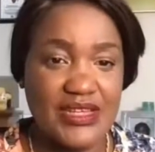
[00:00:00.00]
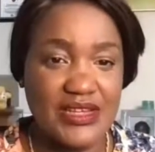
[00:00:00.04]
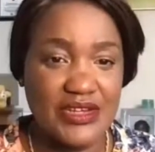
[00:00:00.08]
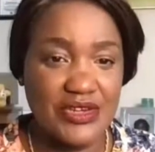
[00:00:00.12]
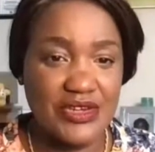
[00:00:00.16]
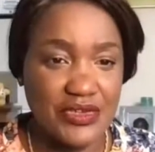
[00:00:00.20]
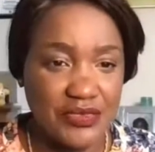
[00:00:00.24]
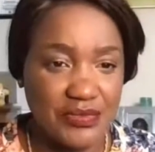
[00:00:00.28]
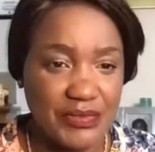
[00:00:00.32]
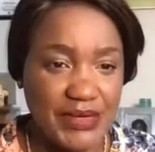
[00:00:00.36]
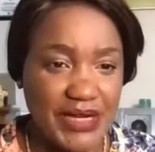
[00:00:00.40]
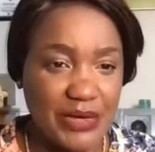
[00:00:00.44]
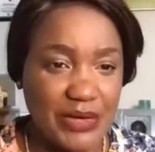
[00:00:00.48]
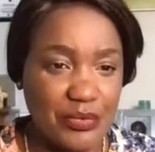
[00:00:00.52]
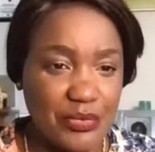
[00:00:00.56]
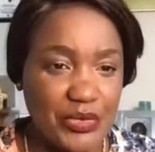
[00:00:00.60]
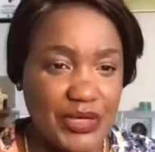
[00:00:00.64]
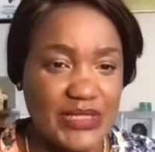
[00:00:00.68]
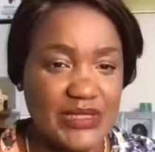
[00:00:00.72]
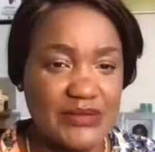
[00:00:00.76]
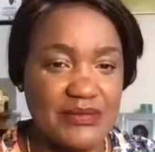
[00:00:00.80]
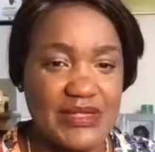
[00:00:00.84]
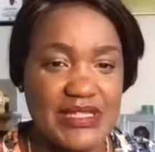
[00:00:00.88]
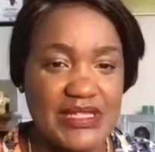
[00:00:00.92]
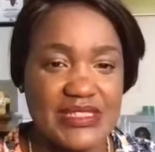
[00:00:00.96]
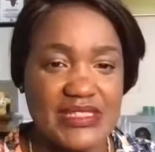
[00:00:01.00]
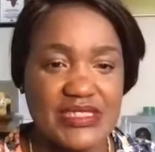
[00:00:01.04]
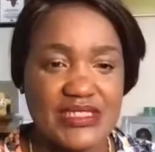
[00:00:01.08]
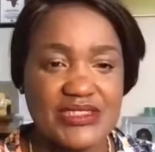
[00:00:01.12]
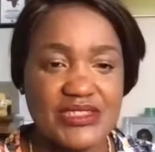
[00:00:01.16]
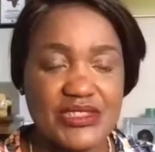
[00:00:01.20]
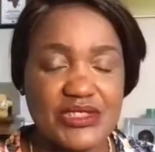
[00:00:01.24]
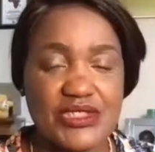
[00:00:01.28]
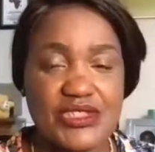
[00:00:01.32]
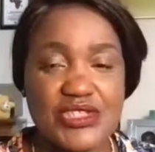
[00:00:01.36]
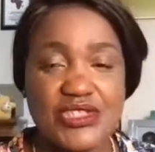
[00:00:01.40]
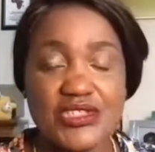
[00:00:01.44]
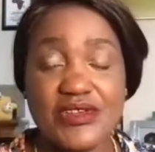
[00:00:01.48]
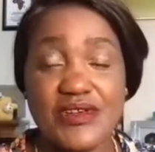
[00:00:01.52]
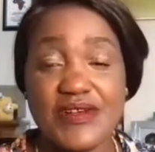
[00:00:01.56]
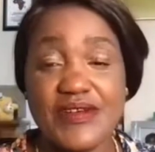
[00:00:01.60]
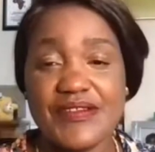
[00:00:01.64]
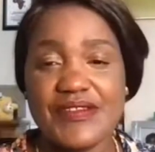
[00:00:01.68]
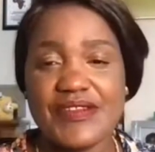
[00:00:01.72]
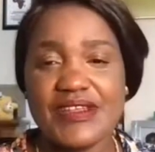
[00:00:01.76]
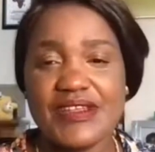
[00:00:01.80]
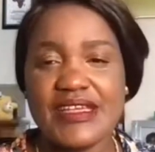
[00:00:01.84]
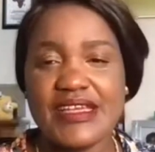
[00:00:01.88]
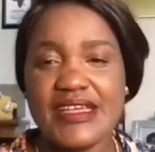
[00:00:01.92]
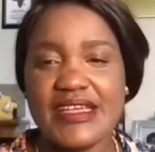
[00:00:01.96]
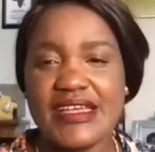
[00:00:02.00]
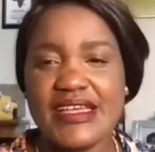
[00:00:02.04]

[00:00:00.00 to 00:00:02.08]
of my appointment and also on,